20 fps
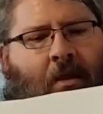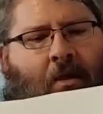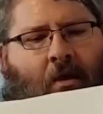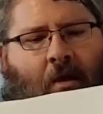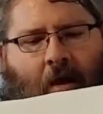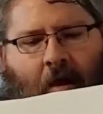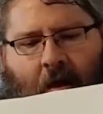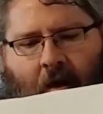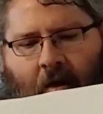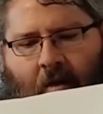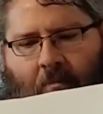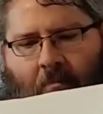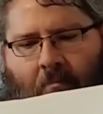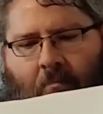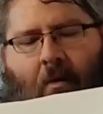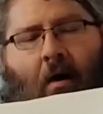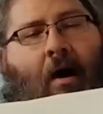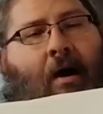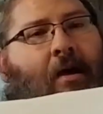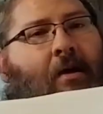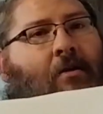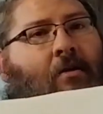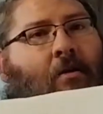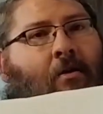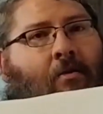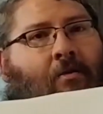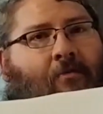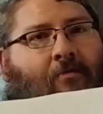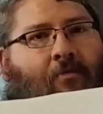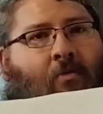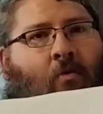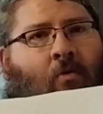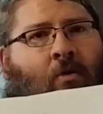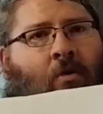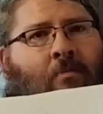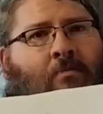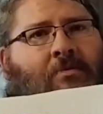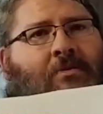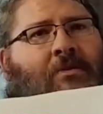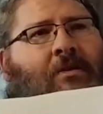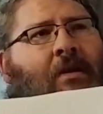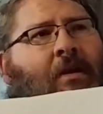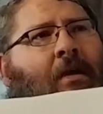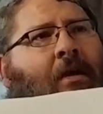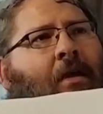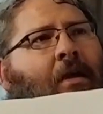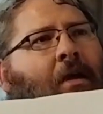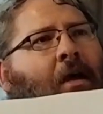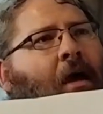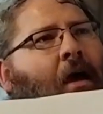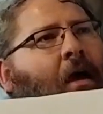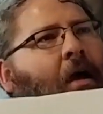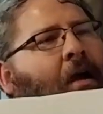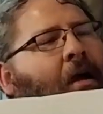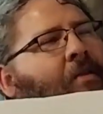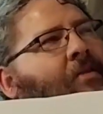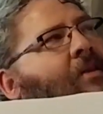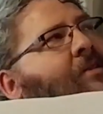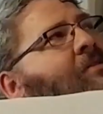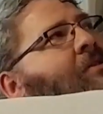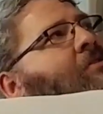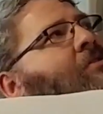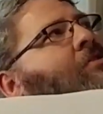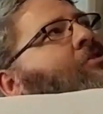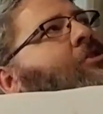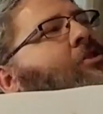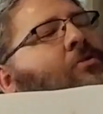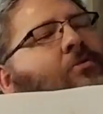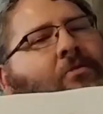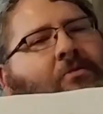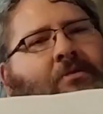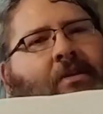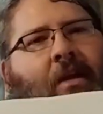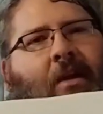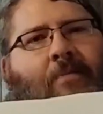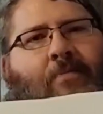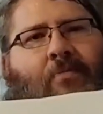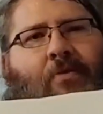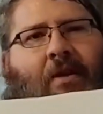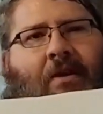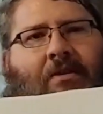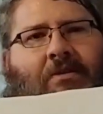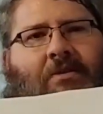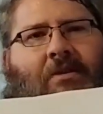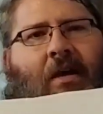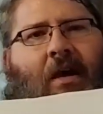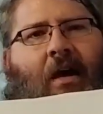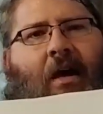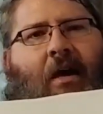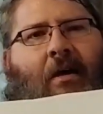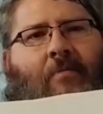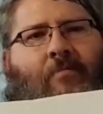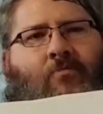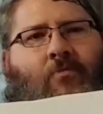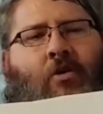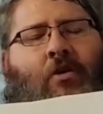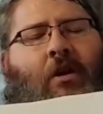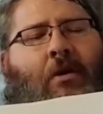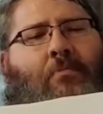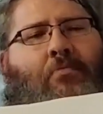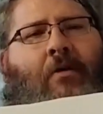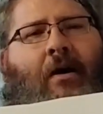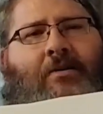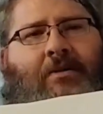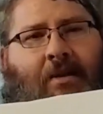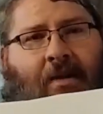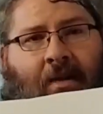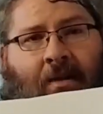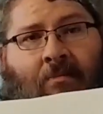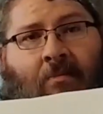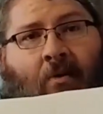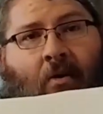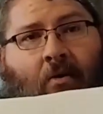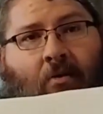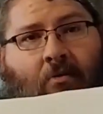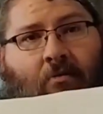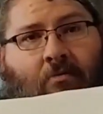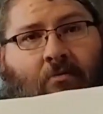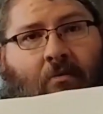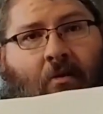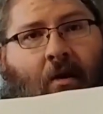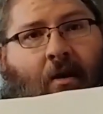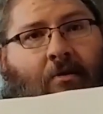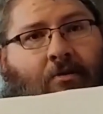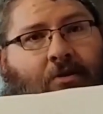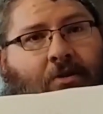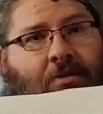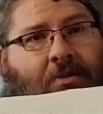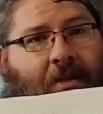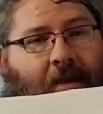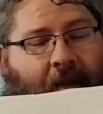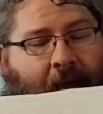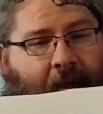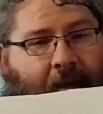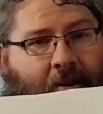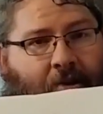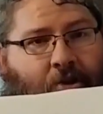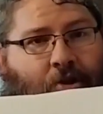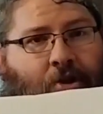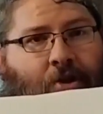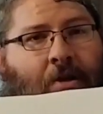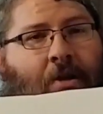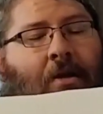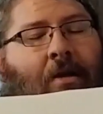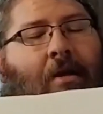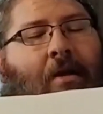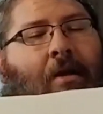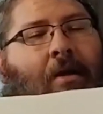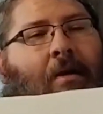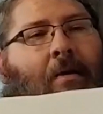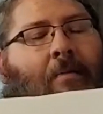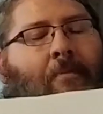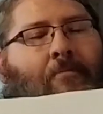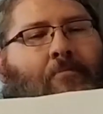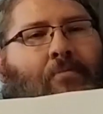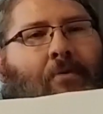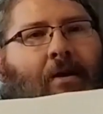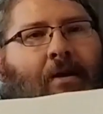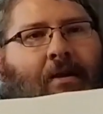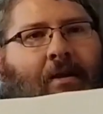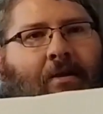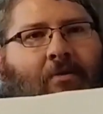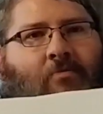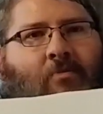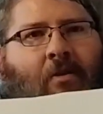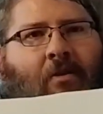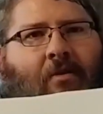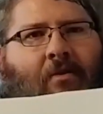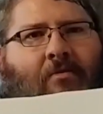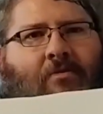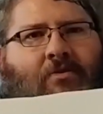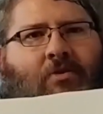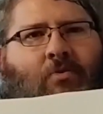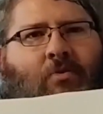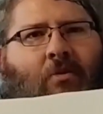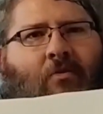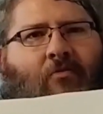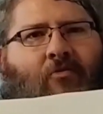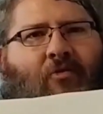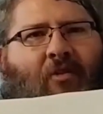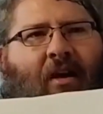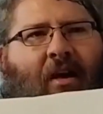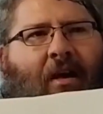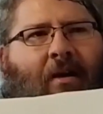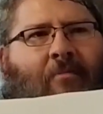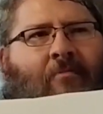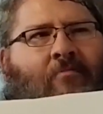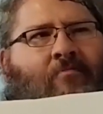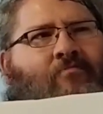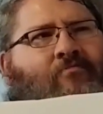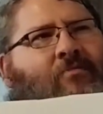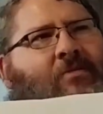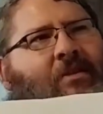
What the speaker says: Mayan on the forums. And this is a general tip that you can apply to any model, not just the Edge, but it's one of those sort of one